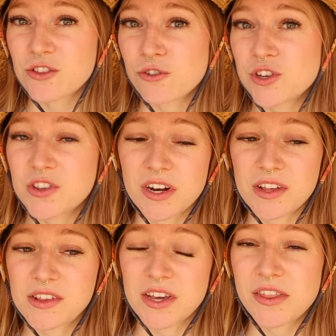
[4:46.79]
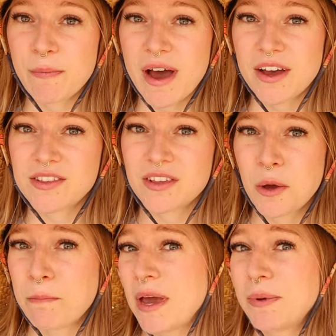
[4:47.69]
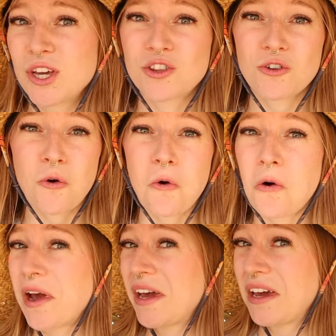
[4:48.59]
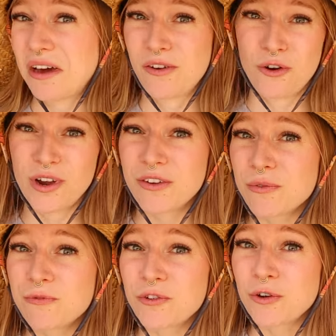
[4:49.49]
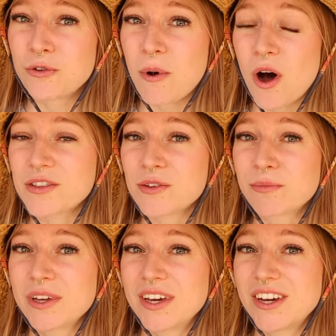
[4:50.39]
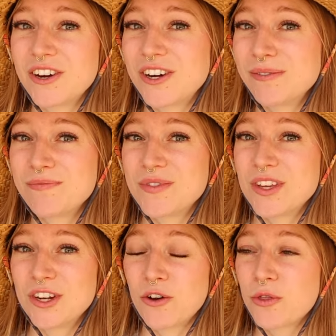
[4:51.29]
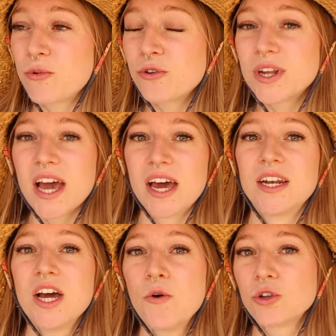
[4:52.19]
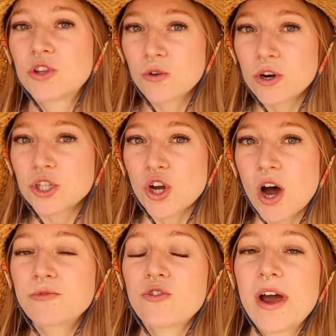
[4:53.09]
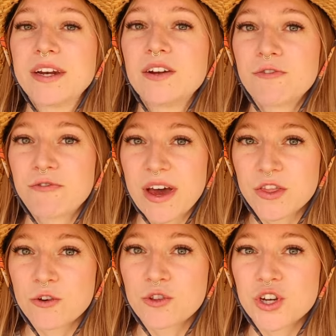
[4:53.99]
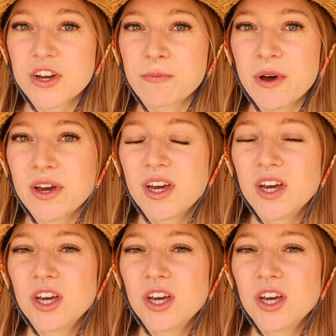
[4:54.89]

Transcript: They're just gonna see them as maybe a toy, even food possibly, or you know, the broody hen will do her job trying to defend those chicks, but